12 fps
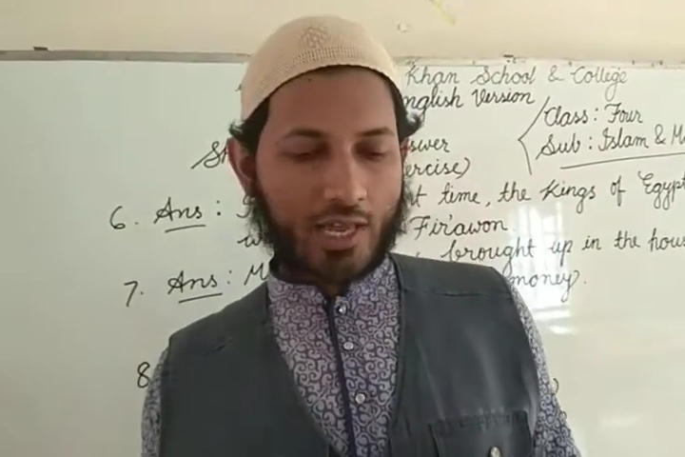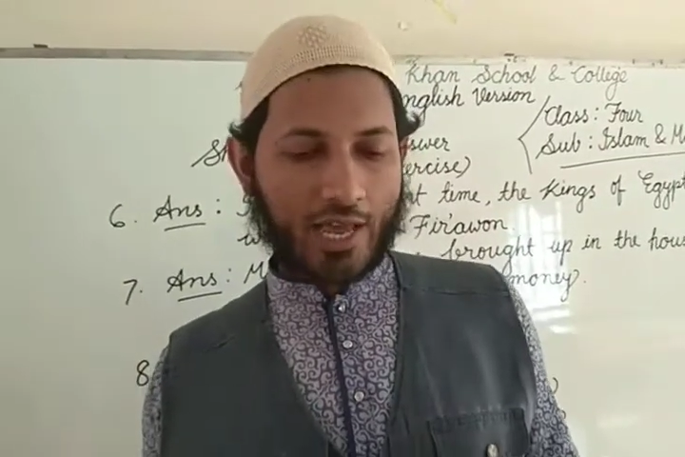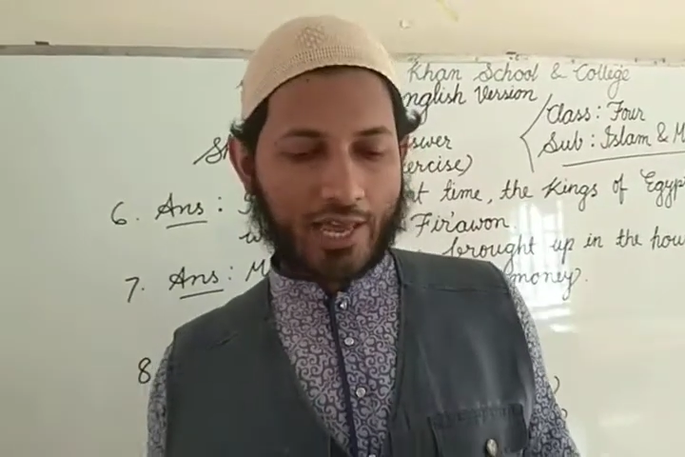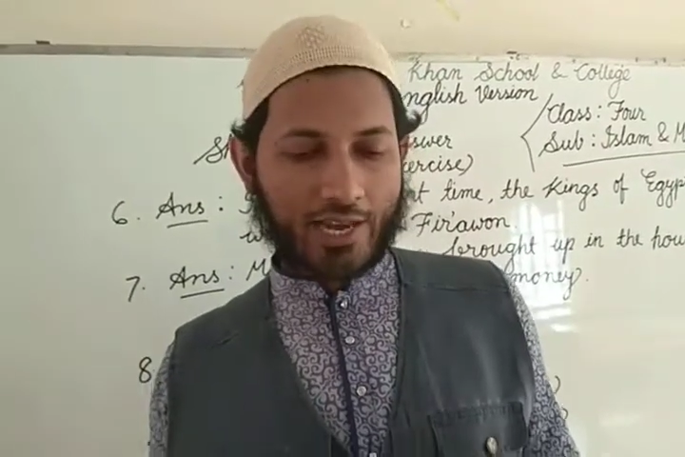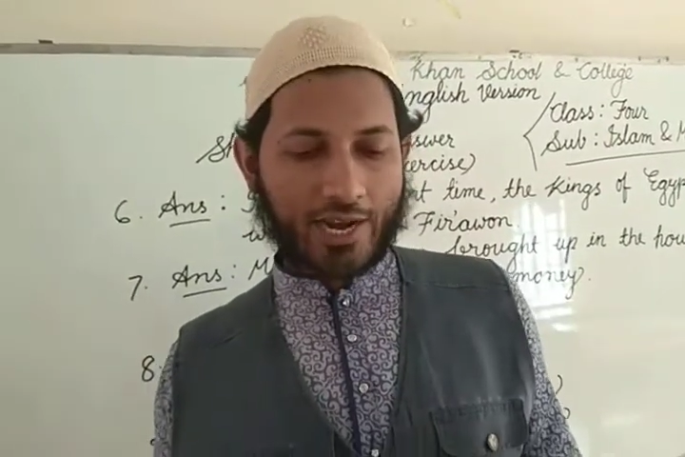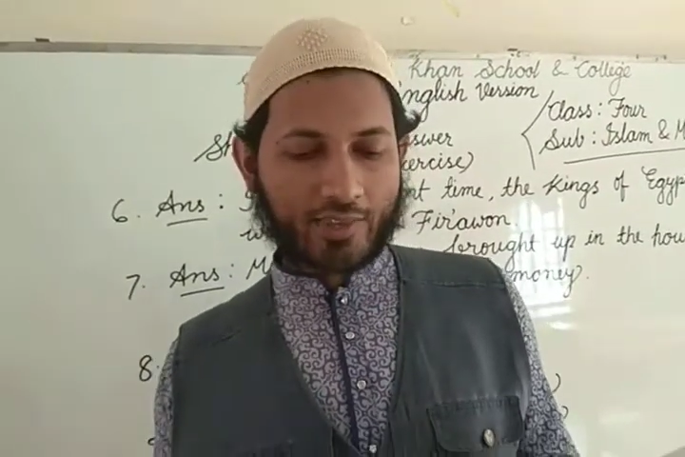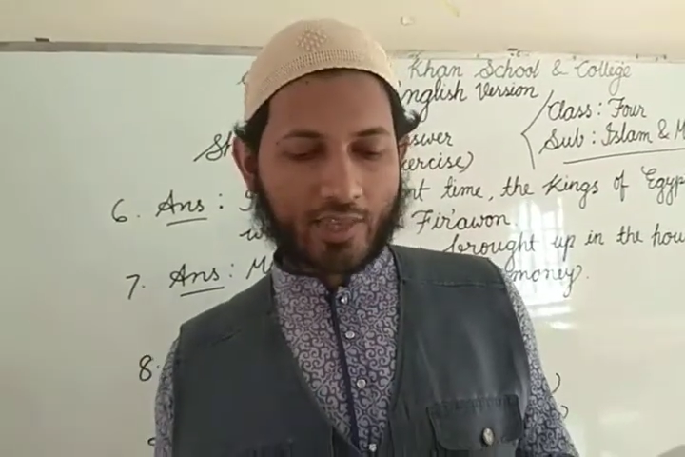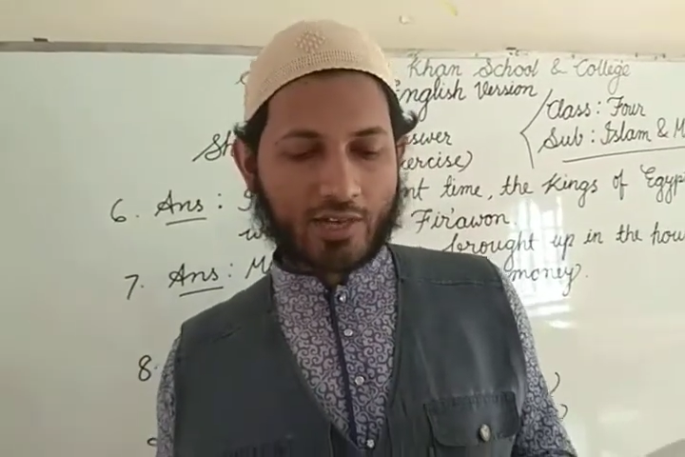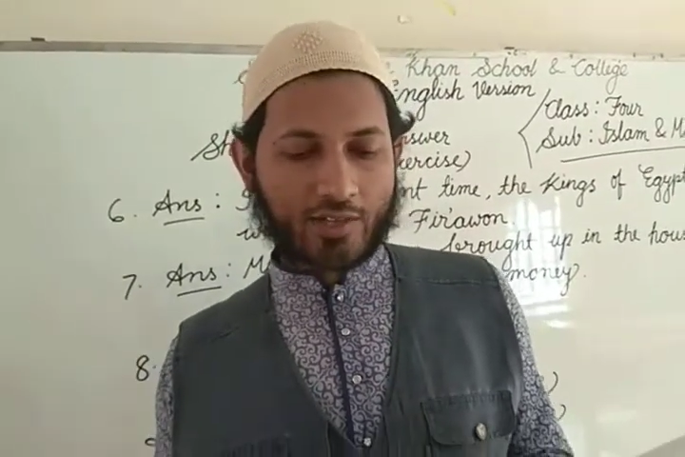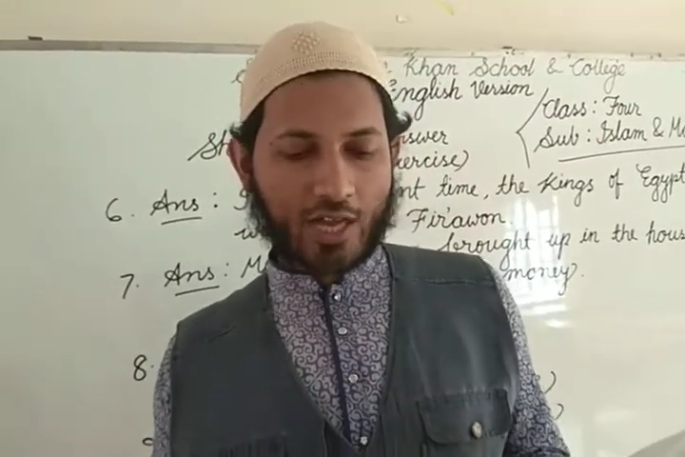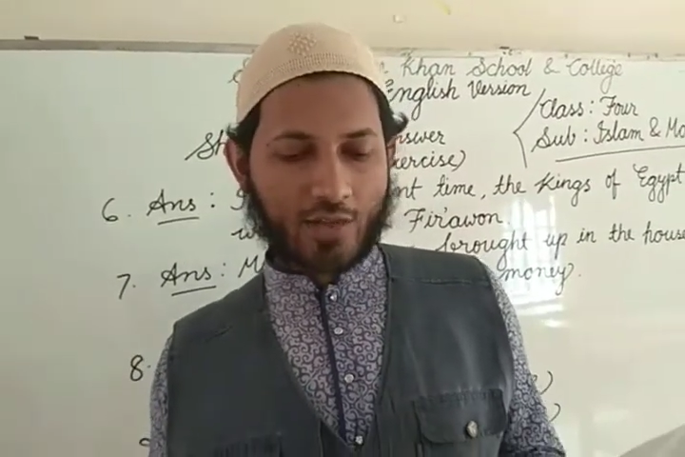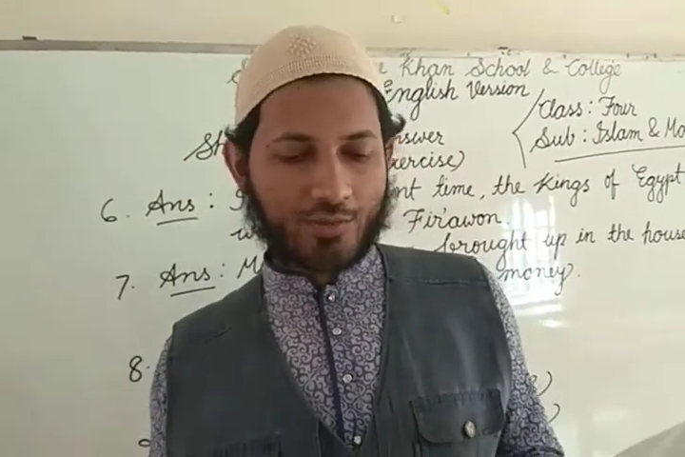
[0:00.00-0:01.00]
And at
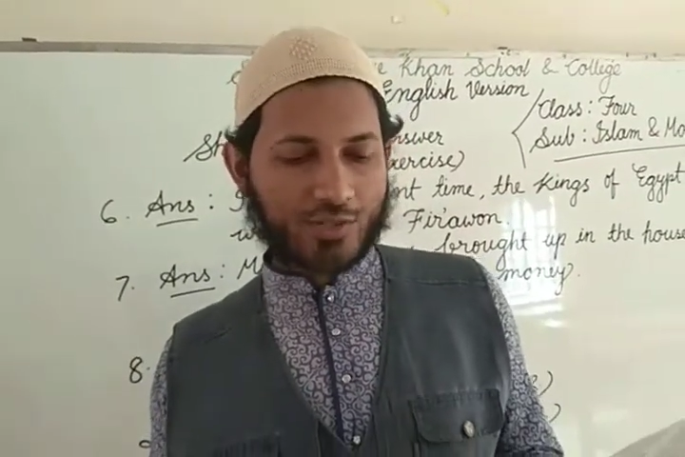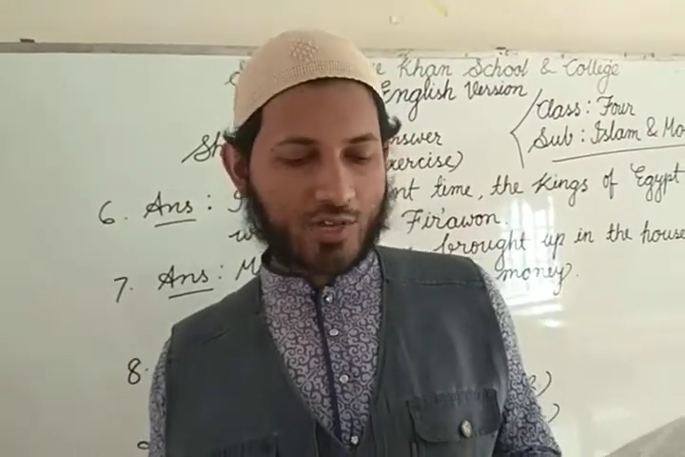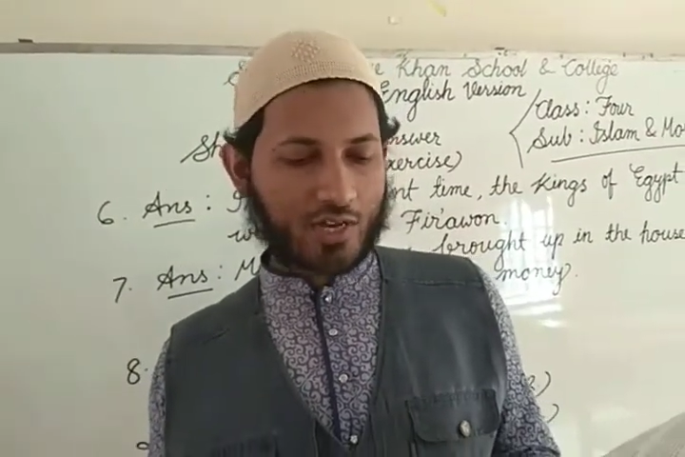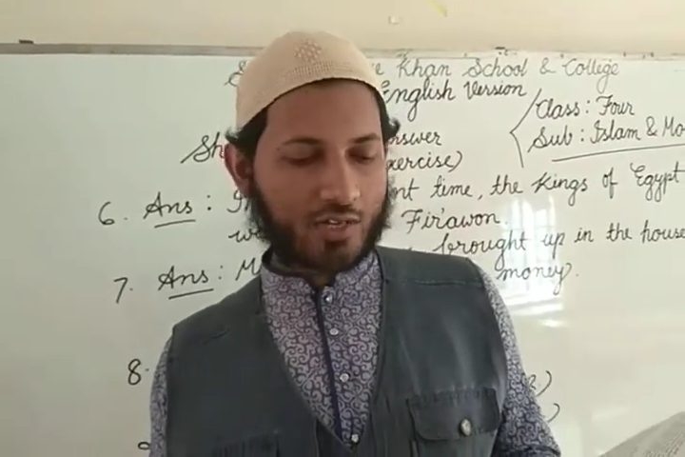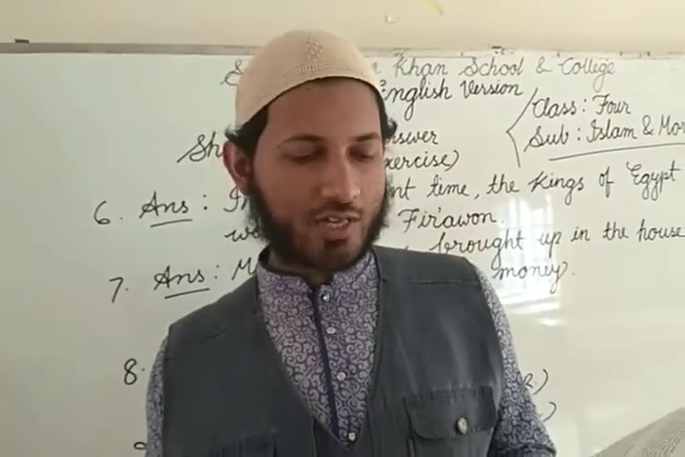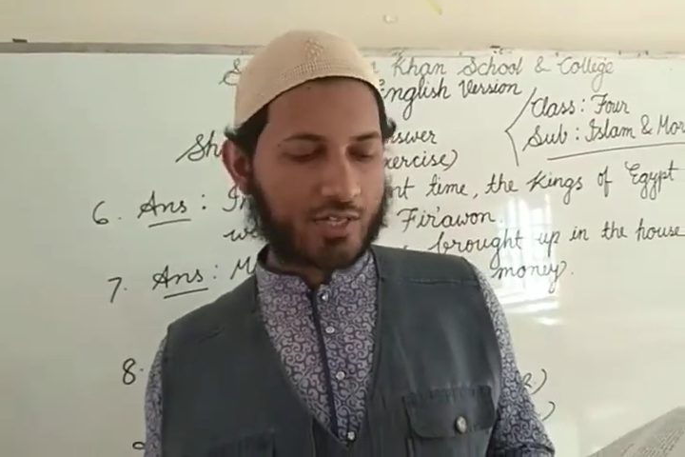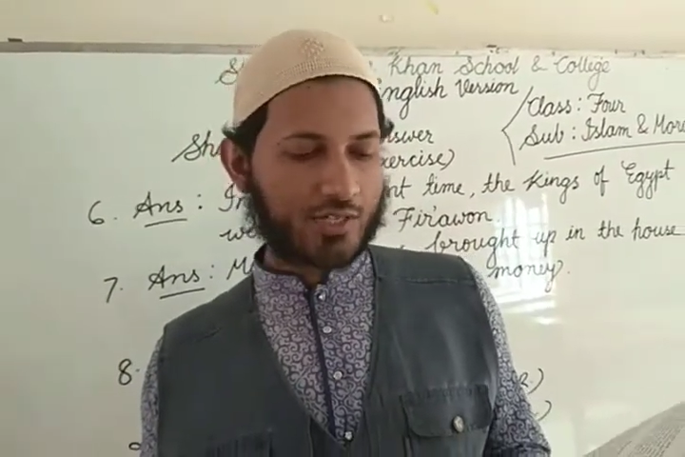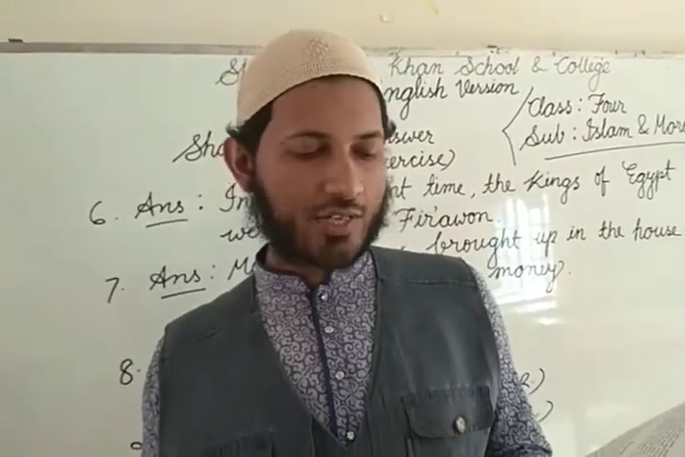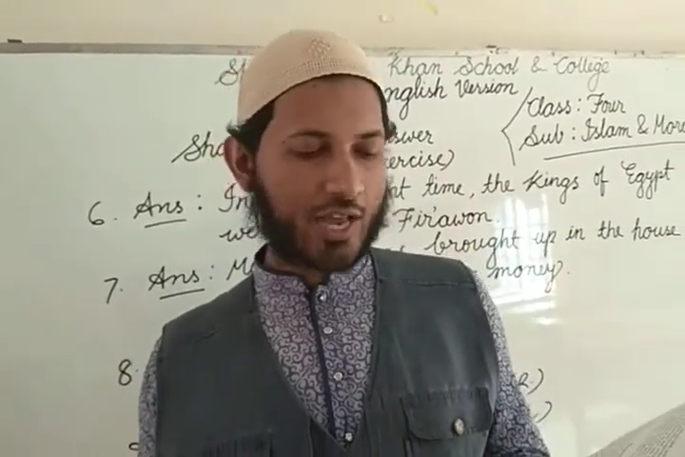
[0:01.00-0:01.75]
that time, Israel's